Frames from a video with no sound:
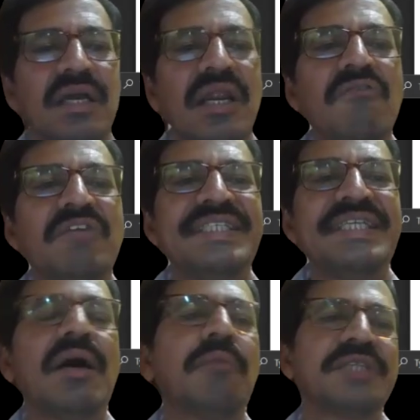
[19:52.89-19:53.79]
Now we see
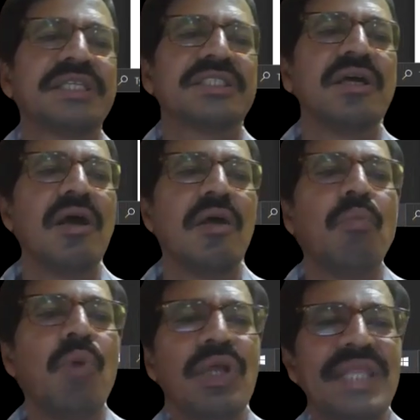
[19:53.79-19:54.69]
the options.
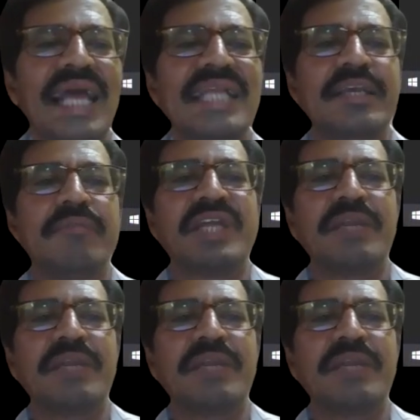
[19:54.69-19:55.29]
Both enzymes,